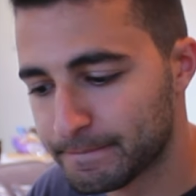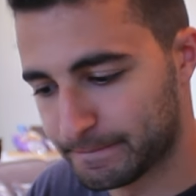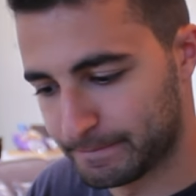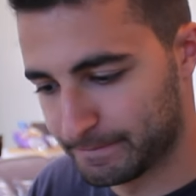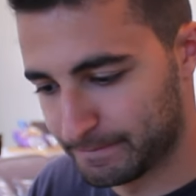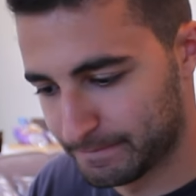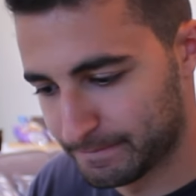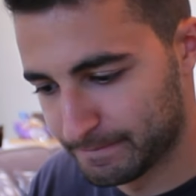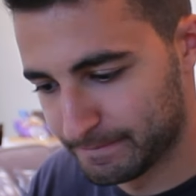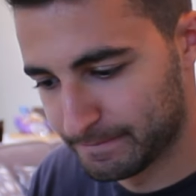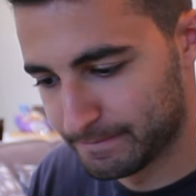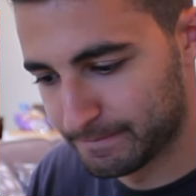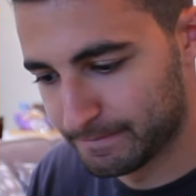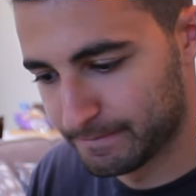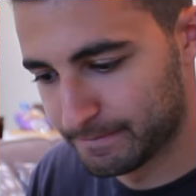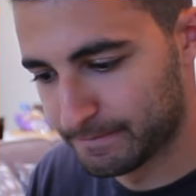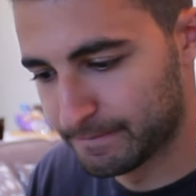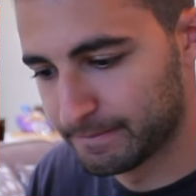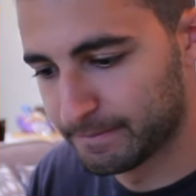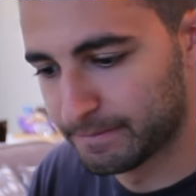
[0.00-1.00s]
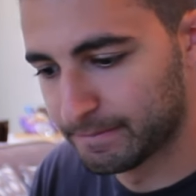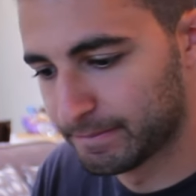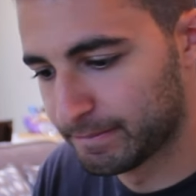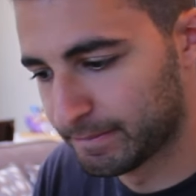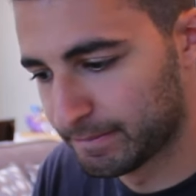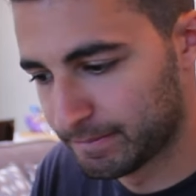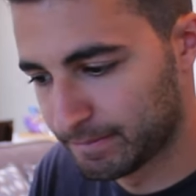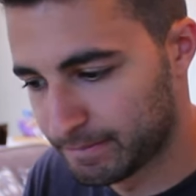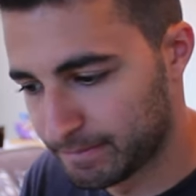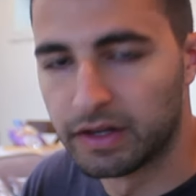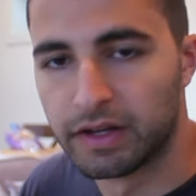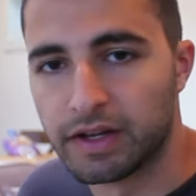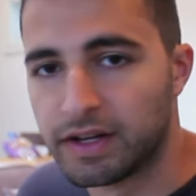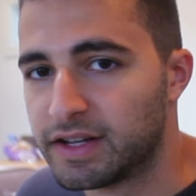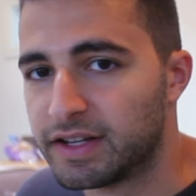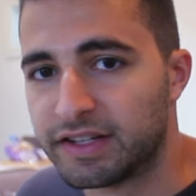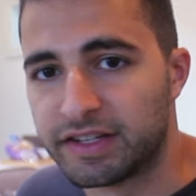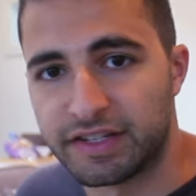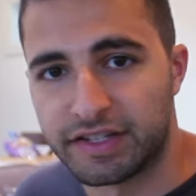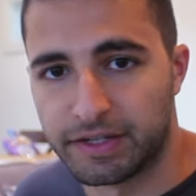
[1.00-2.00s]
shit done
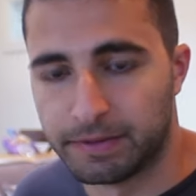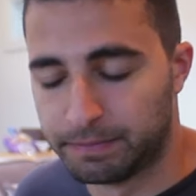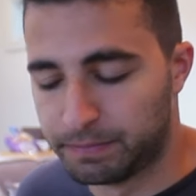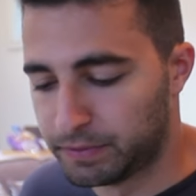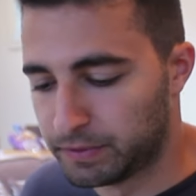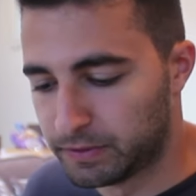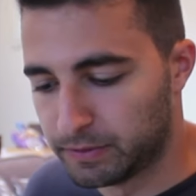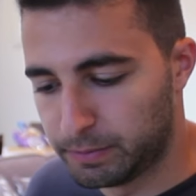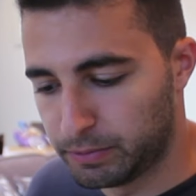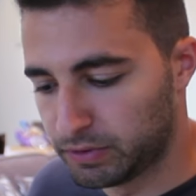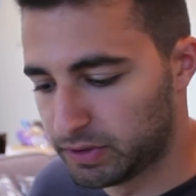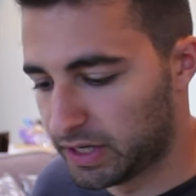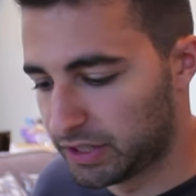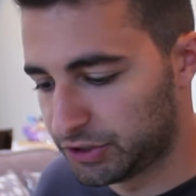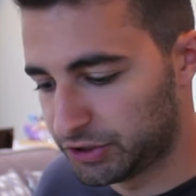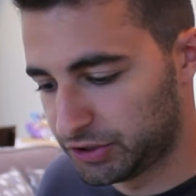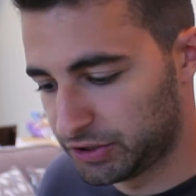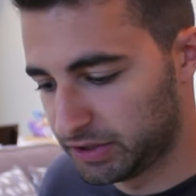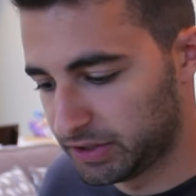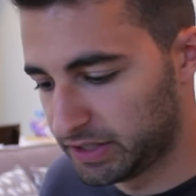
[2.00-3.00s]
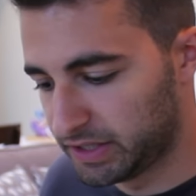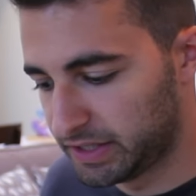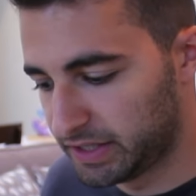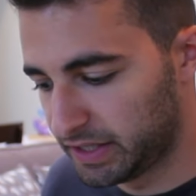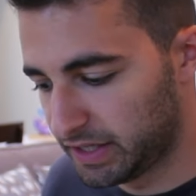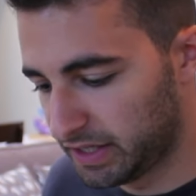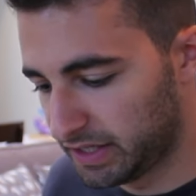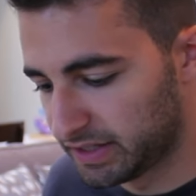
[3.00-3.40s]
simple progression.